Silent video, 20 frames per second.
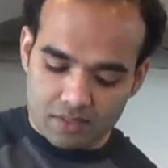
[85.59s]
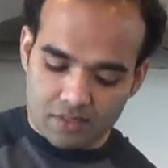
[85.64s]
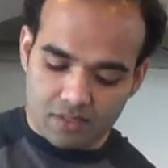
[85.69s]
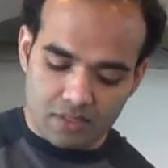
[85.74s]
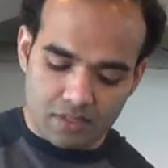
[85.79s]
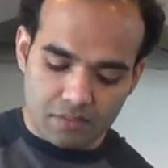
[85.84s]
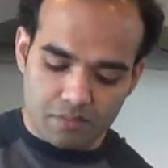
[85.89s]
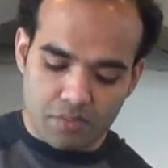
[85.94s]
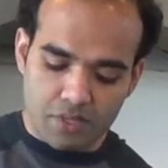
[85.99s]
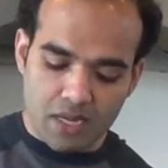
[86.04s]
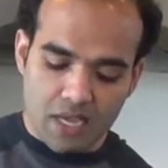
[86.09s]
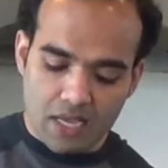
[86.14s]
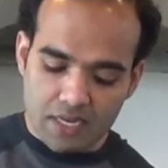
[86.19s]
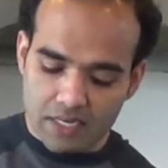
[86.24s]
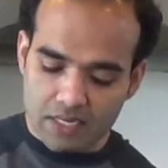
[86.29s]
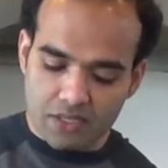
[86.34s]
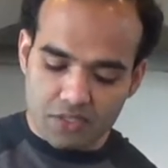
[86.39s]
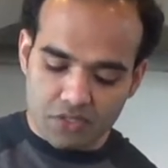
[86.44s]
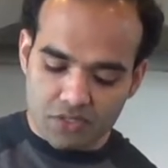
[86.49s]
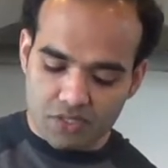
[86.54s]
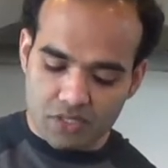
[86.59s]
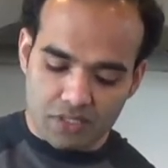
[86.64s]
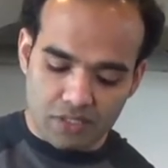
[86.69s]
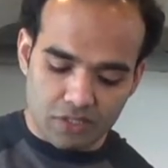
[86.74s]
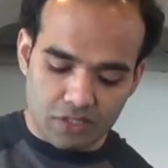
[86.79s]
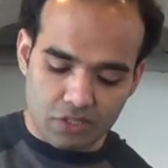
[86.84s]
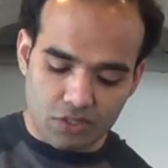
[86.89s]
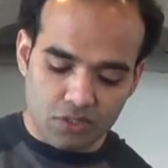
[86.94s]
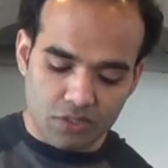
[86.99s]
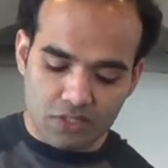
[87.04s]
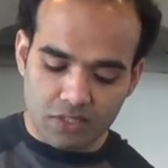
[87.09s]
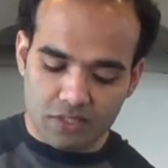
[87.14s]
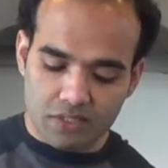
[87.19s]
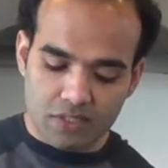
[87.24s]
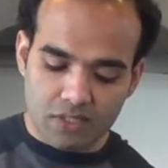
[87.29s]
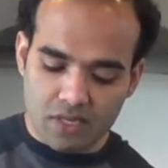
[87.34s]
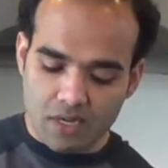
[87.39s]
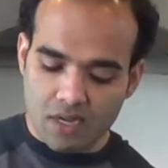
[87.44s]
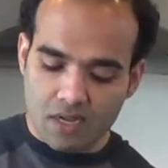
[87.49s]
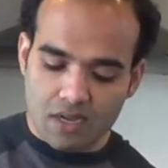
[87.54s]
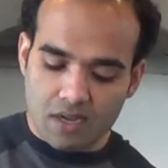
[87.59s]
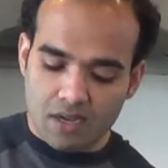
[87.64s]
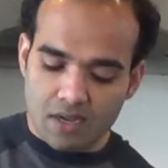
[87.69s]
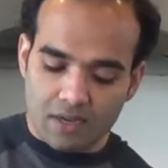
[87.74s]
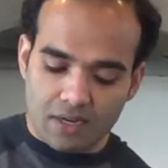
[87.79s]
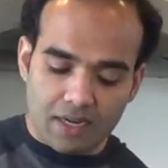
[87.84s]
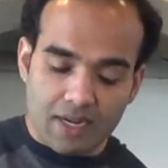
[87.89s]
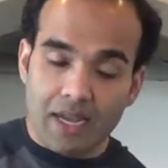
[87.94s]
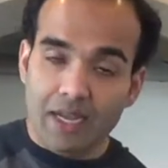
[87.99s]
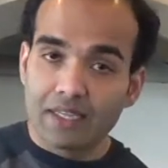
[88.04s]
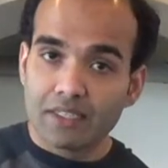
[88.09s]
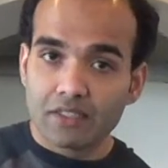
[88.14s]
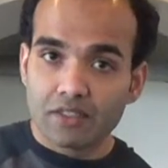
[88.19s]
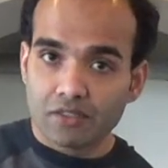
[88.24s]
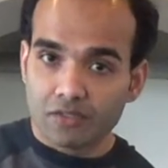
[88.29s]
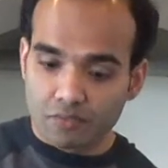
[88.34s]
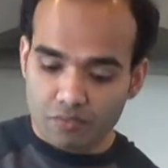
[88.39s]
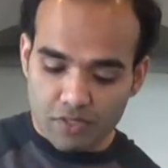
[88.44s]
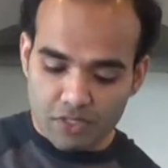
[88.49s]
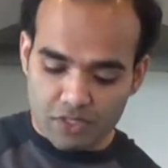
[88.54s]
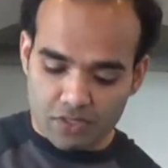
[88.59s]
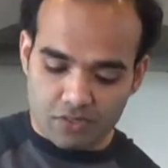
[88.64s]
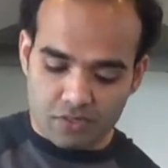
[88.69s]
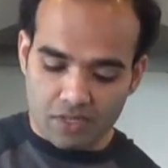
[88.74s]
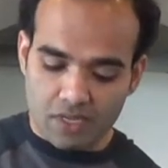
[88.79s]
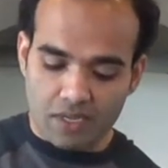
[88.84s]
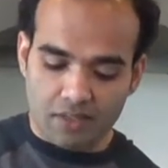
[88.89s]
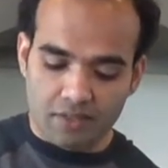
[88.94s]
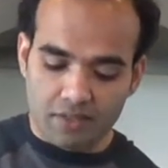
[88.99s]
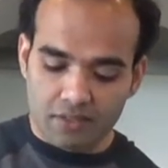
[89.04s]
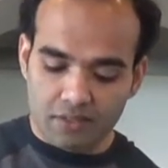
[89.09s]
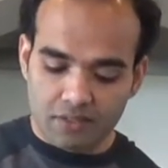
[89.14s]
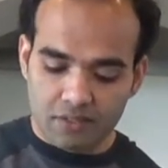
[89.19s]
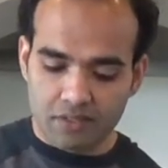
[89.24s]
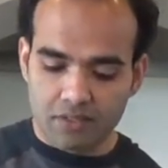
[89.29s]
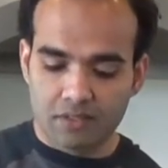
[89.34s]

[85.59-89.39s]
the bananas and the sugar are kind of mixed together,